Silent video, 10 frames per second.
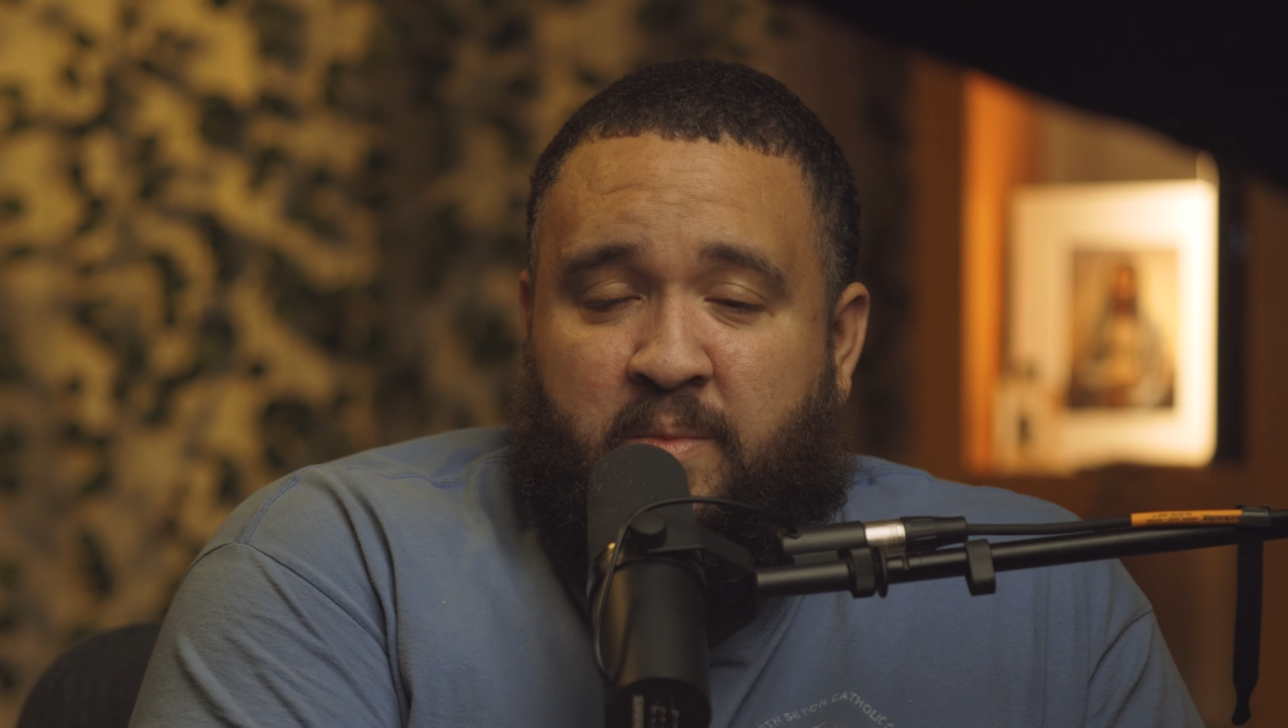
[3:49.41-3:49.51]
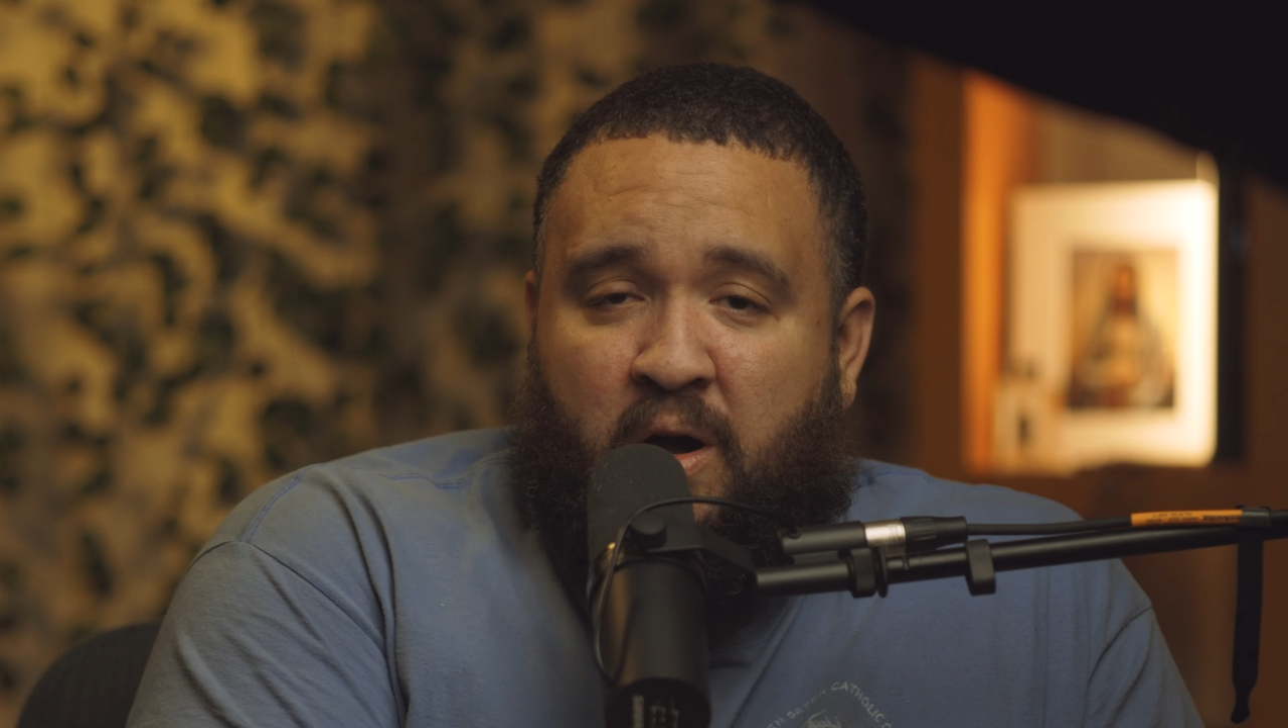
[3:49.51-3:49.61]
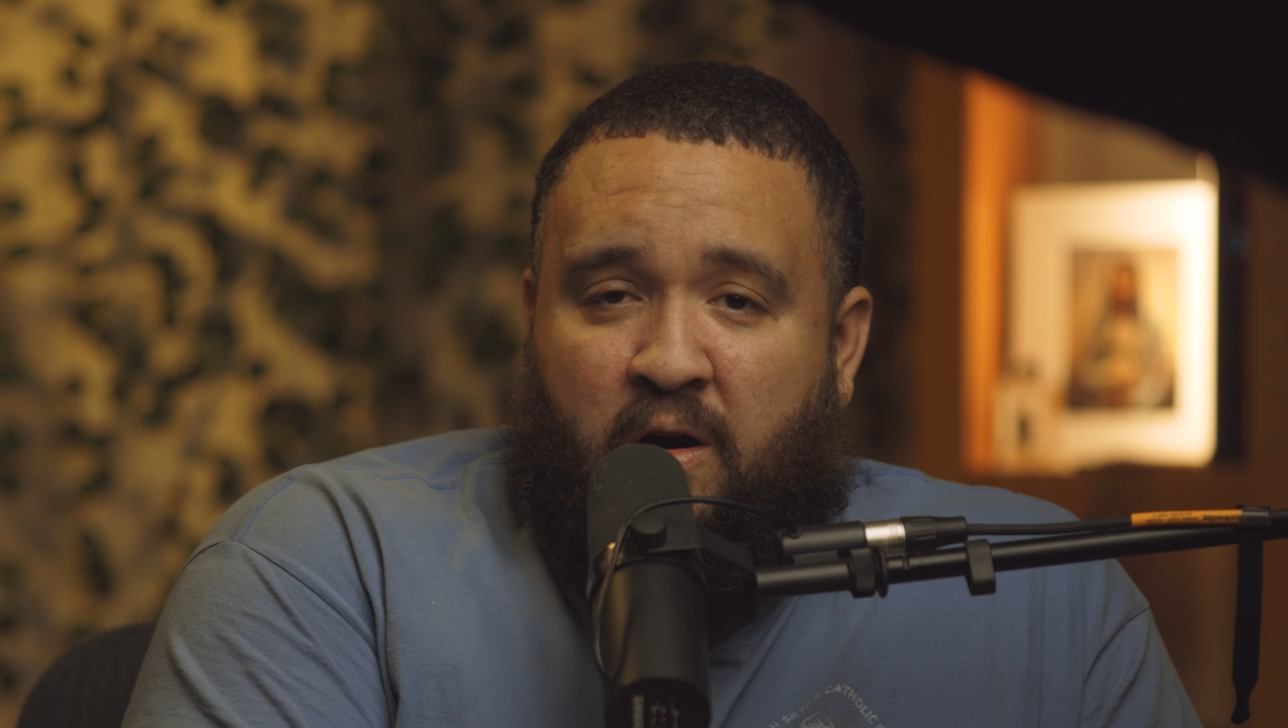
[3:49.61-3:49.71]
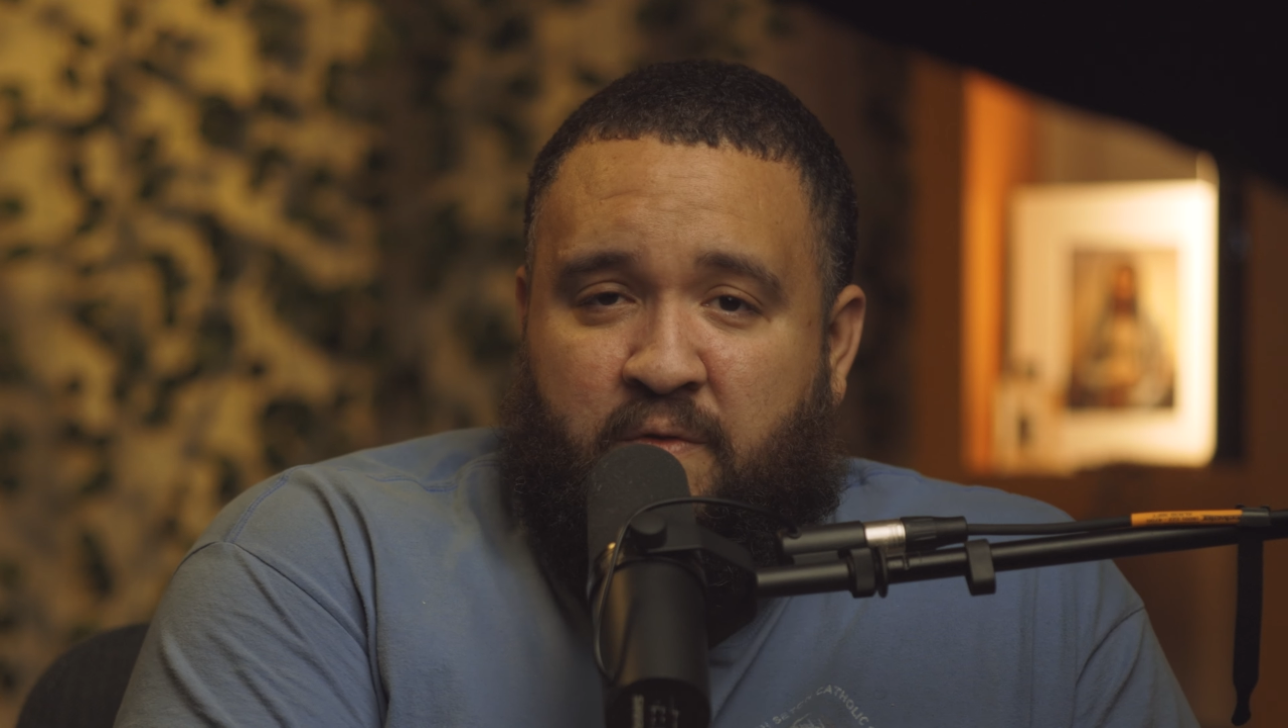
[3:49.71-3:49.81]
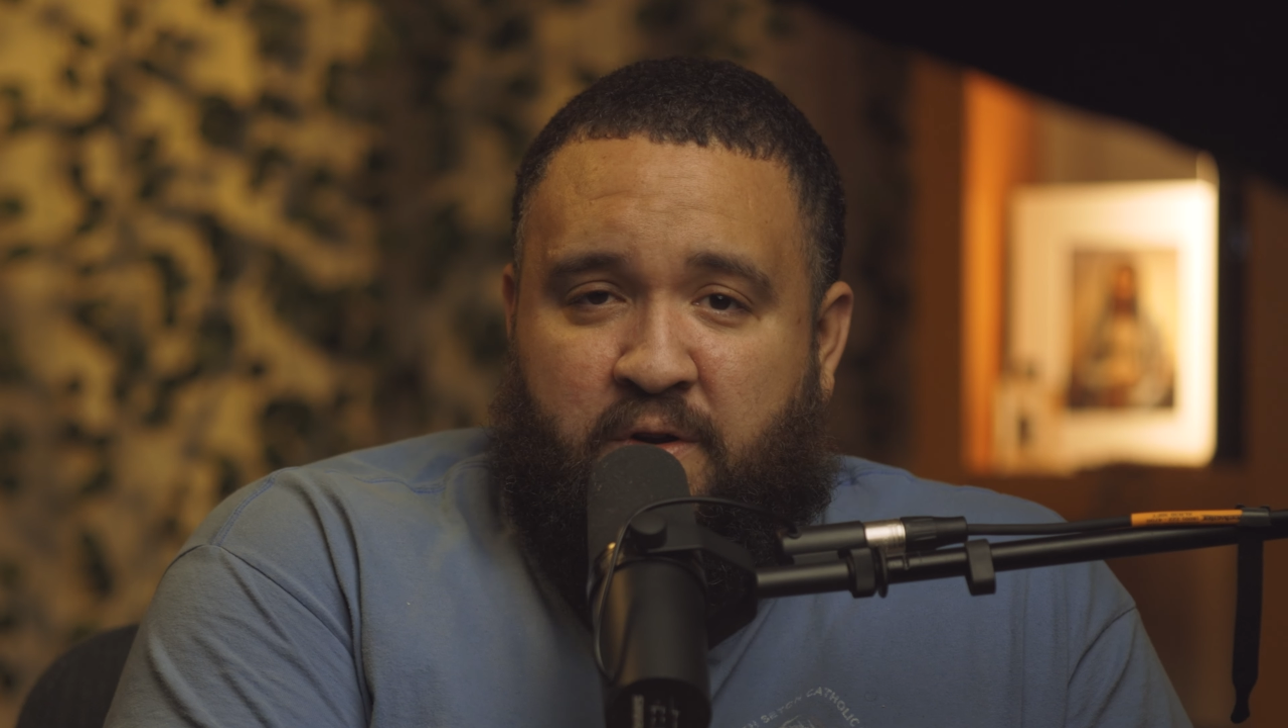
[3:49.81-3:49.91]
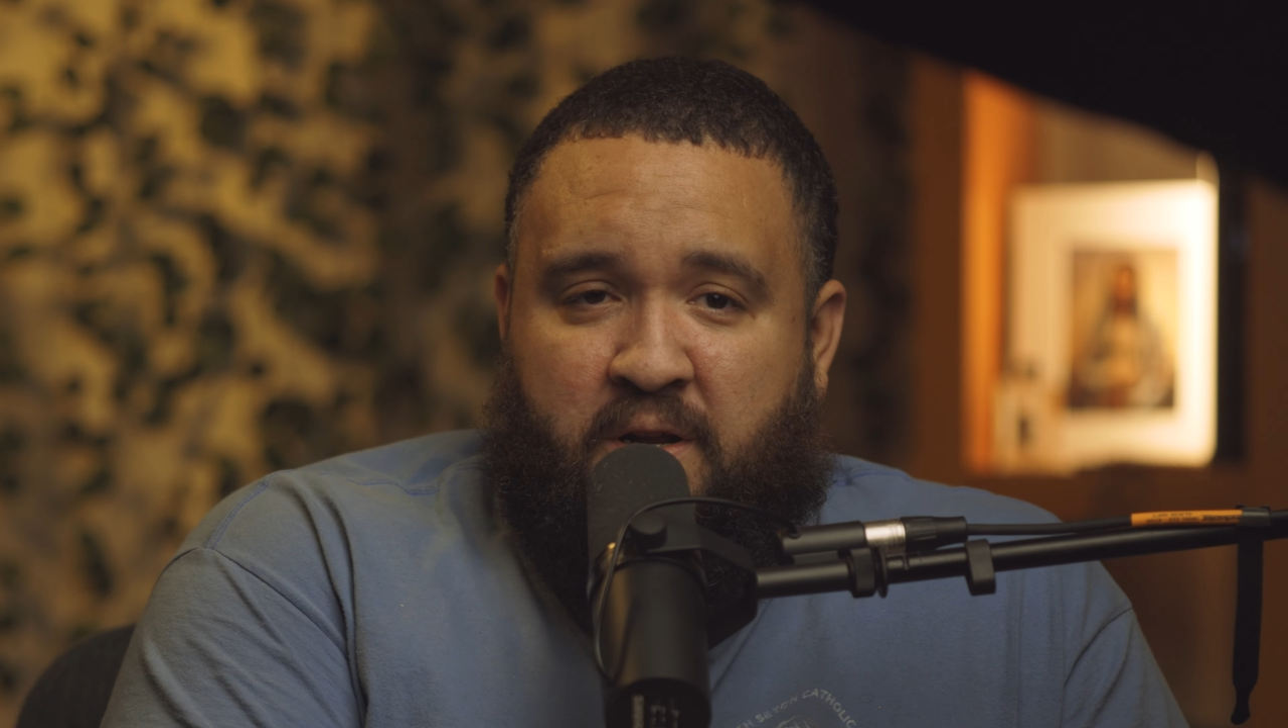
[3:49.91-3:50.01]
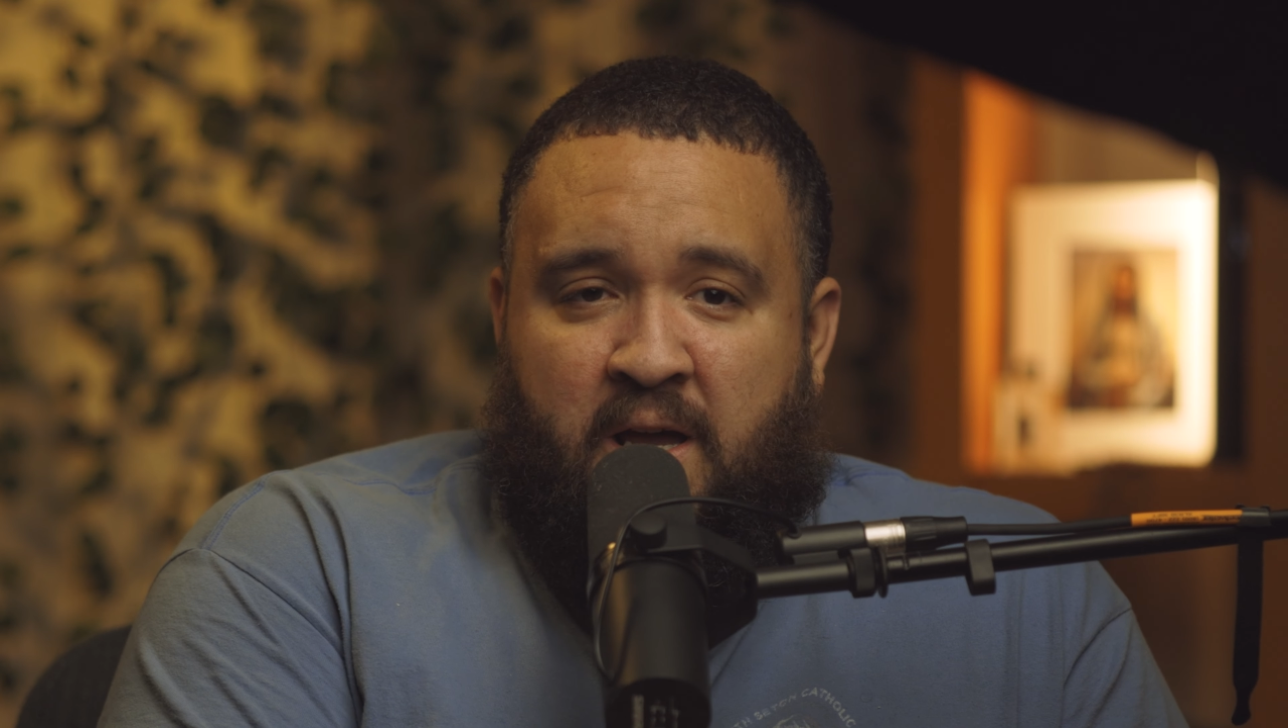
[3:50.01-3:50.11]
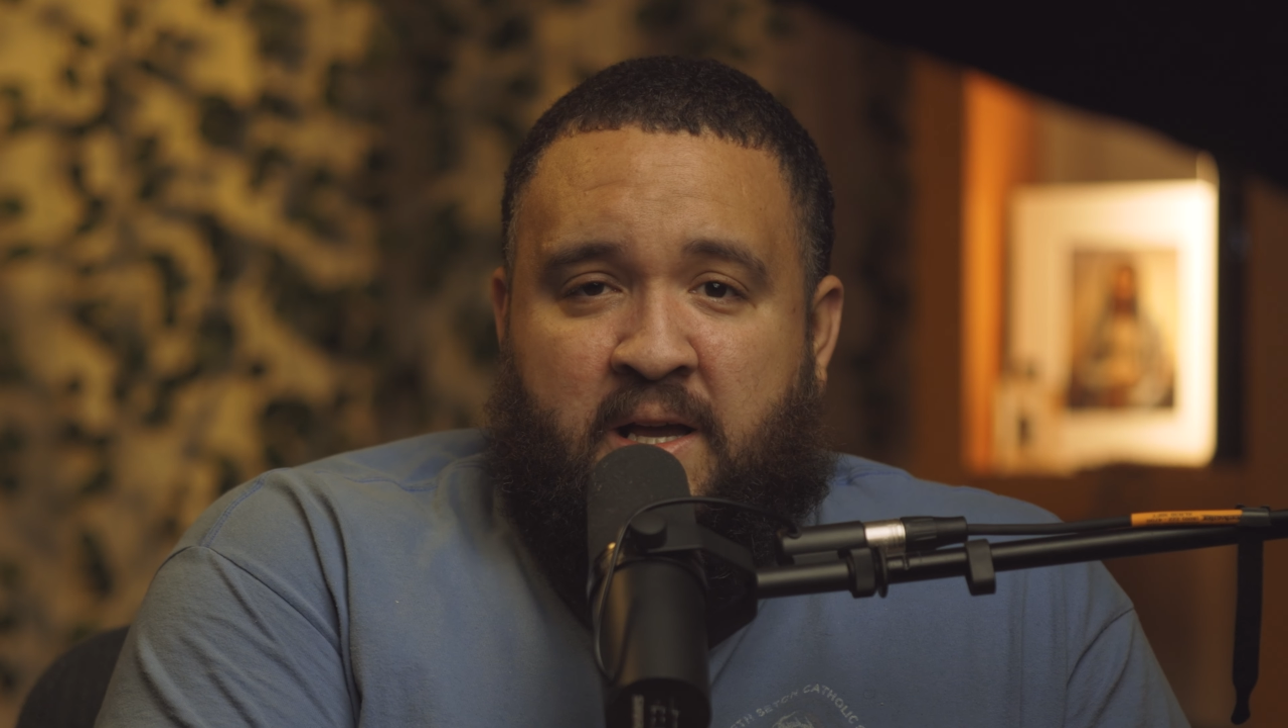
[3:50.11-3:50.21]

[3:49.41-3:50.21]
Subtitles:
be offered.